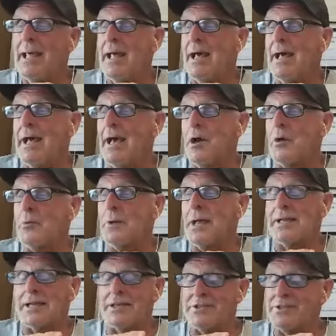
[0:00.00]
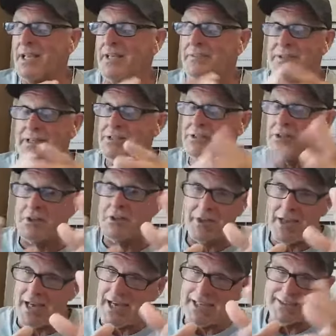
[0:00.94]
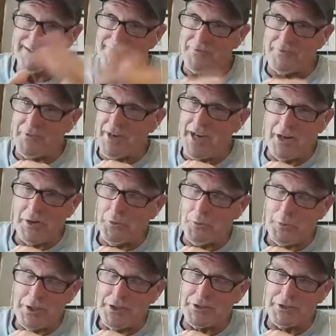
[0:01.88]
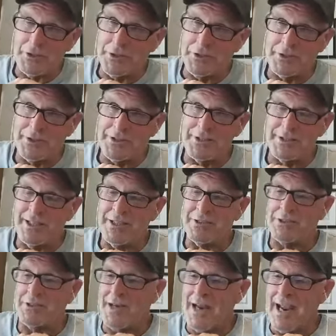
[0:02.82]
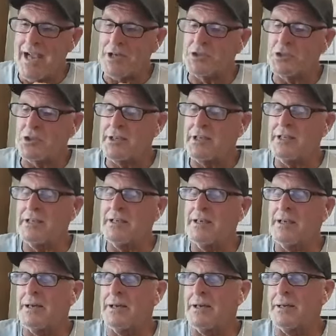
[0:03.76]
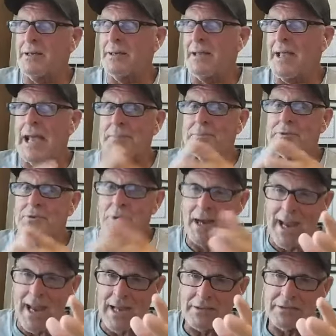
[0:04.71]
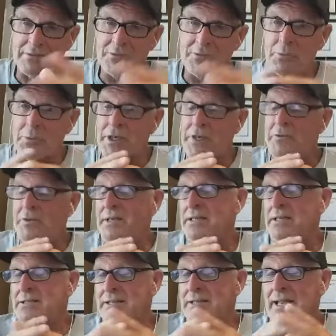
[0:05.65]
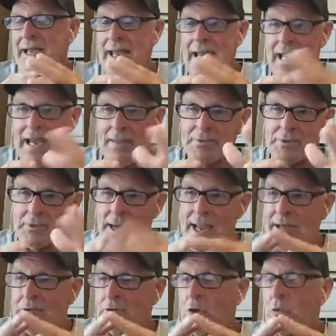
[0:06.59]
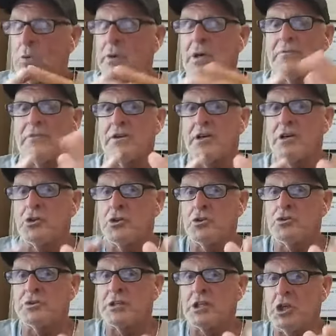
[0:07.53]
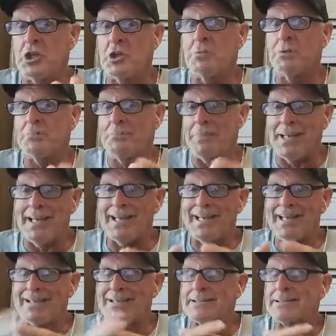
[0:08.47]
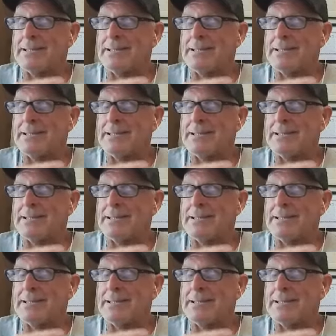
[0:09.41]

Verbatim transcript: Like I said, these are not fake researches. These are actually abstracts. Whenever they say an abstract, or whenever they're using human beings